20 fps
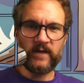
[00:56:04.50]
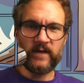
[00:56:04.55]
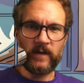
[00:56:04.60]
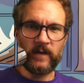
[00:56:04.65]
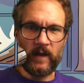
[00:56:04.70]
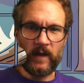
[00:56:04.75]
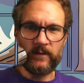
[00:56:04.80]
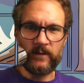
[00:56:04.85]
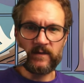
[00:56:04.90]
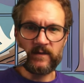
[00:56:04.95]

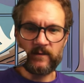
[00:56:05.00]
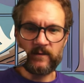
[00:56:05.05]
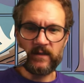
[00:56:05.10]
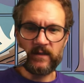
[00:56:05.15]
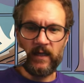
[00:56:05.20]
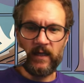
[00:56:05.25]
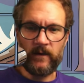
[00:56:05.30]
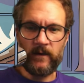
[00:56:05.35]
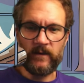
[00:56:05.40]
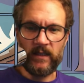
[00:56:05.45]
types
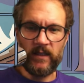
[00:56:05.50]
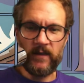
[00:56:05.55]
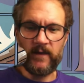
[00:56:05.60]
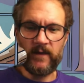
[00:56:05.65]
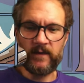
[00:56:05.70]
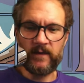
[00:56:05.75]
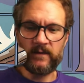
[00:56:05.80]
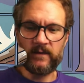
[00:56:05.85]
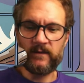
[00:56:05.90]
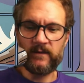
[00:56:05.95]
really have
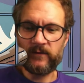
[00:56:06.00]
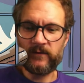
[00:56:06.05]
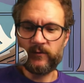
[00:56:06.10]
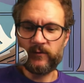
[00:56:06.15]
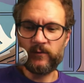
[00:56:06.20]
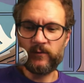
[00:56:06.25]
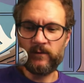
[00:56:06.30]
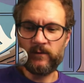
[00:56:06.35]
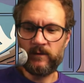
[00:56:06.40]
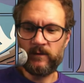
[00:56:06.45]
anything to
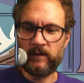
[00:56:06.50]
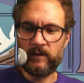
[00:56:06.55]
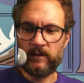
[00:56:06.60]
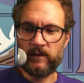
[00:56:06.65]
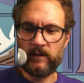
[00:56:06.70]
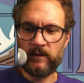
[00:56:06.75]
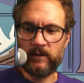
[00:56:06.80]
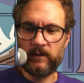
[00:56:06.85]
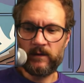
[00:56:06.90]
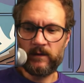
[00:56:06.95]
do
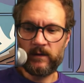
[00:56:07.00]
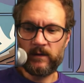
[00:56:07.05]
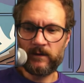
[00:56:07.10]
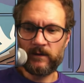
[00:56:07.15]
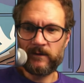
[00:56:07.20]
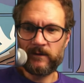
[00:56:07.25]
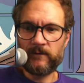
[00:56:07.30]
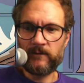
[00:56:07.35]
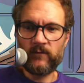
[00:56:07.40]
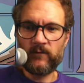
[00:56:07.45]

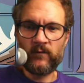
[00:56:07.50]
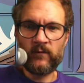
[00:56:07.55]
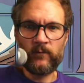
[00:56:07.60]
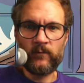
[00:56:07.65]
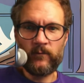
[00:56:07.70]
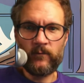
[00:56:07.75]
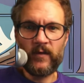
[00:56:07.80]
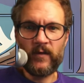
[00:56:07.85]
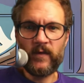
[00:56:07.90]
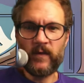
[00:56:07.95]

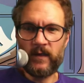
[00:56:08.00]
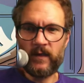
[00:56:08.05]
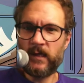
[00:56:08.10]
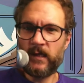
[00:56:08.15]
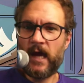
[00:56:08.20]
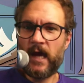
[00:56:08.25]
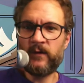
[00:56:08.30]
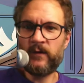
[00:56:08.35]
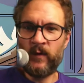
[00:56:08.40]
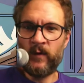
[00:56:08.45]
with
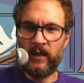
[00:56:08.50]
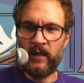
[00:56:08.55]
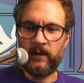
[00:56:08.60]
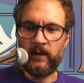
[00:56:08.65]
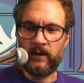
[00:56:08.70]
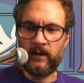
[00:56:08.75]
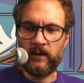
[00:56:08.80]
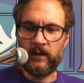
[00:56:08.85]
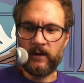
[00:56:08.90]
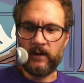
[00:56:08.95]
anatomy,
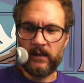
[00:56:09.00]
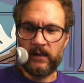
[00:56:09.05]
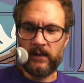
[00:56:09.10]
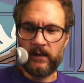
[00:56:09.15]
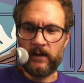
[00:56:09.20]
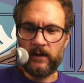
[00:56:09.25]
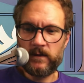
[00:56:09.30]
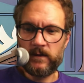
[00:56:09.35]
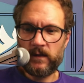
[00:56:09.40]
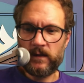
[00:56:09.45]

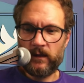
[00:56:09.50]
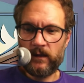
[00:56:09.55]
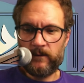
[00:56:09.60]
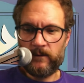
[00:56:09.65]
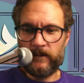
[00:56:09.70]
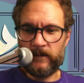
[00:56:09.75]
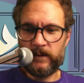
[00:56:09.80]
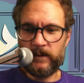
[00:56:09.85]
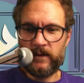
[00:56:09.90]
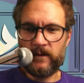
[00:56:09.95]

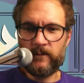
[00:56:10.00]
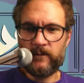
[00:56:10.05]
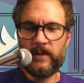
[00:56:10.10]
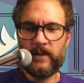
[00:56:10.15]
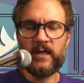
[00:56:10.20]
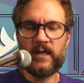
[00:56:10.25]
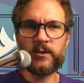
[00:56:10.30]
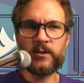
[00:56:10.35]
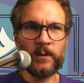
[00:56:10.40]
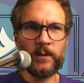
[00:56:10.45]
but they're
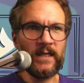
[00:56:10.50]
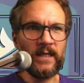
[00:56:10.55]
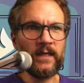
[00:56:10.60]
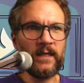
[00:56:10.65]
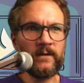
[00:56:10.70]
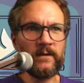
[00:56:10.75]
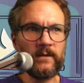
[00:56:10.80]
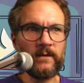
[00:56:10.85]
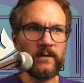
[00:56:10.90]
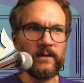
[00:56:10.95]

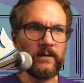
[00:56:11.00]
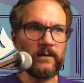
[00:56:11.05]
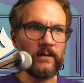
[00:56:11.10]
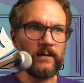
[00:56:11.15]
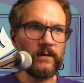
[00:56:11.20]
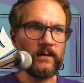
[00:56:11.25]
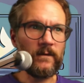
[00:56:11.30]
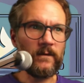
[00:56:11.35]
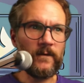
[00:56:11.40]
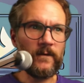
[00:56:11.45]
measuring
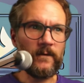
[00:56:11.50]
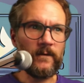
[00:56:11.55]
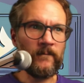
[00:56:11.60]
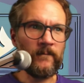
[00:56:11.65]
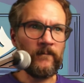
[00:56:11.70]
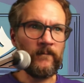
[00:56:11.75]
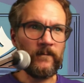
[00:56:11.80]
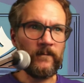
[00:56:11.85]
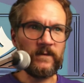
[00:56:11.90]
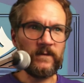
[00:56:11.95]

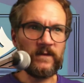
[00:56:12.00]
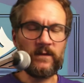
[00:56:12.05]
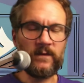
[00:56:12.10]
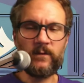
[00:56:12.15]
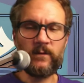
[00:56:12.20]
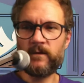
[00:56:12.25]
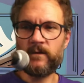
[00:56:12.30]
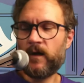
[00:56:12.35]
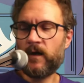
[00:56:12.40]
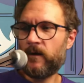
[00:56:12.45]

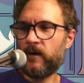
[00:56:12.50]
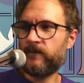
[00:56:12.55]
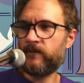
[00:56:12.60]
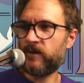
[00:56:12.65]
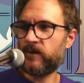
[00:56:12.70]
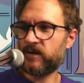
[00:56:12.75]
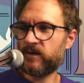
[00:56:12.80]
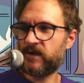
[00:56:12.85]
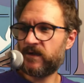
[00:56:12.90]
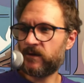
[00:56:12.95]
stud all
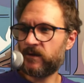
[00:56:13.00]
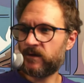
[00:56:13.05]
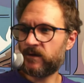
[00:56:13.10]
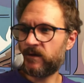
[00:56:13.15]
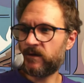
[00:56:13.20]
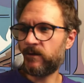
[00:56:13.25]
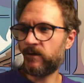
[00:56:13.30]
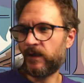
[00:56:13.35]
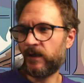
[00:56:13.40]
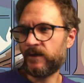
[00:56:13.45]
first year
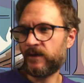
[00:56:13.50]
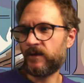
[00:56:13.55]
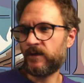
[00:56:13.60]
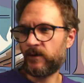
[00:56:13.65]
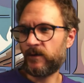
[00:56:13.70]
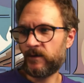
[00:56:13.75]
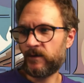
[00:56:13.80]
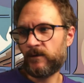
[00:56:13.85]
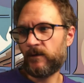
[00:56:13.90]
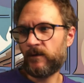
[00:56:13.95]
students,
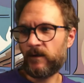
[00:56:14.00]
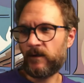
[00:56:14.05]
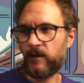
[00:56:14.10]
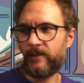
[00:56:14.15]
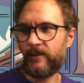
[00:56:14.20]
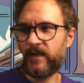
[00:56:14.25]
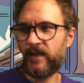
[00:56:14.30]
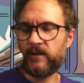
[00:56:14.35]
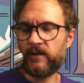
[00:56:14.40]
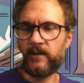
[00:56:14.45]
or they're all
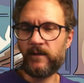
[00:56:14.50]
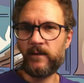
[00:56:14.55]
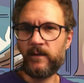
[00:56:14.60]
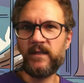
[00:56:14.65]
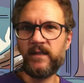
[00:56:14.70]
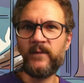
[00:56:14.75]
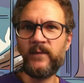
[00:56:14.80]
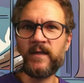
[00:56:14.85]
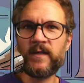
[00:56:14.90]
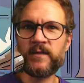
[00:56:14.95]
they're
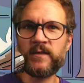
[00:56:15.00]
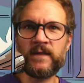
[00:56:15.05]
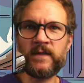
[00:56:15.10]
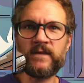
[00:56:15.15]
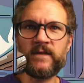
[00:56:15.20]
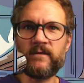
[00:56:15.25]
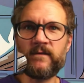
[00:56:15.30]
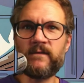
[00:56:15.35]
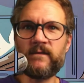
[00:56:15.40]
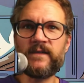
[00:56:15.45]
only measuring
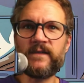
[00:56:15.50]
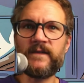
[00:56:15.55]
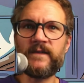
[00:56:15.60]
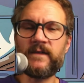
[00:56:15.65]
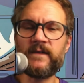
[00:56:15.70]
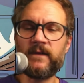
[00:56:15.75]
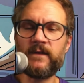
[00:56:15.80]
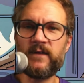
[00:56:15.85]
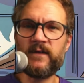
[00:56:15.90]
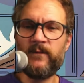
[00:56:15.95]

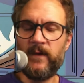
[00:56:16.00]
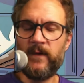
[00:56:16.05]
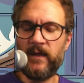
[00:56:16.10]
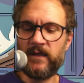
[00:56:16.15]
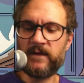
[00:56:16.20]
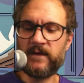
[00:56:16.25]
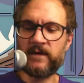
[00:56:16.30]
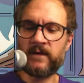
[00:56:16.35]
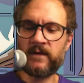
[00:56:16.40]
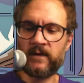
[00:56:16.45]
students
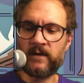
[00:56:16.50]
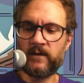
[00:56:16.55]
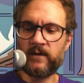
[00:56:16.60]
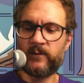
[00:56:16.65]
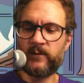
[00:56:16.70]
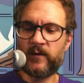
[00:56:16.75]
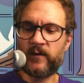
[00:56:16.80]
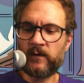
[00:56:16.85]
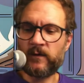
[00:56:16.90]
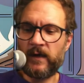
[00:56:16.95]
admitted to the
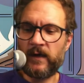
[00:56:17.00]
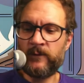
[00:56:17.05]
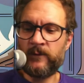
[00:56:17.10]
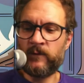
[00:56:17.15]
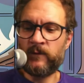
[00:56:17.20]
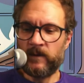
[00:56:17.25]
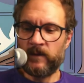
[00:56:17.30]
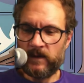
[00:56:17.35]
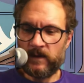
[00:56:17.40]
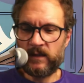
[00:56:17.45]

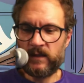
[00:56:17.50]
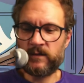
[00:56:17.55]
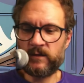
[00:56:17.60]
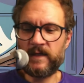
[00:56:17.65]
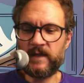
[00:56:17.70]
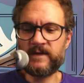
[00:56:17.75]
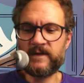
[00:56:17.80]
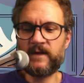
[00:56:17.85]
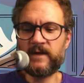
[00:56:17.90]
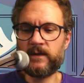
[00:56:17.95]
program in
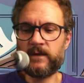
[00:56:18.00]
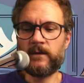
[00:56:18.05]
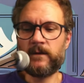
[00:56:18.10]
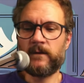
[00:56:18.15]
Dresden.